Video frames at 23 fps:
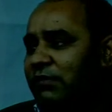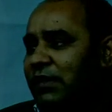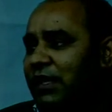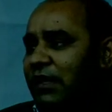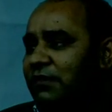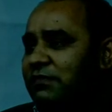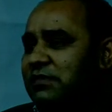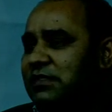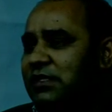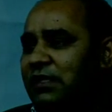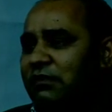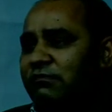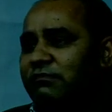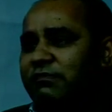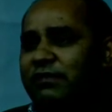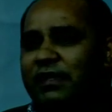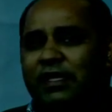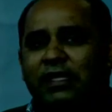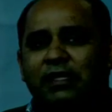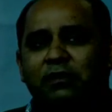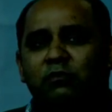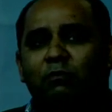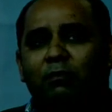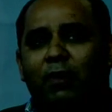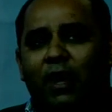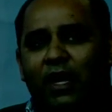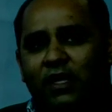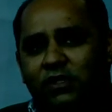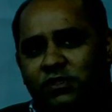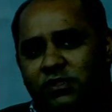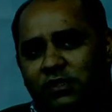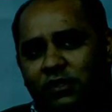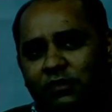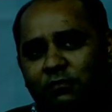we have seen very
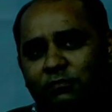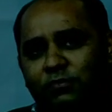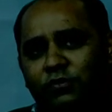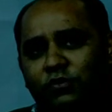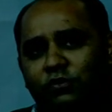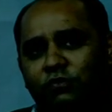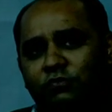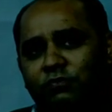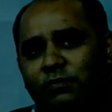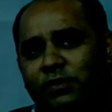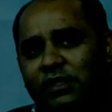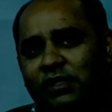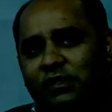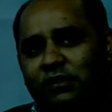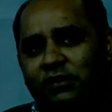marginal improvement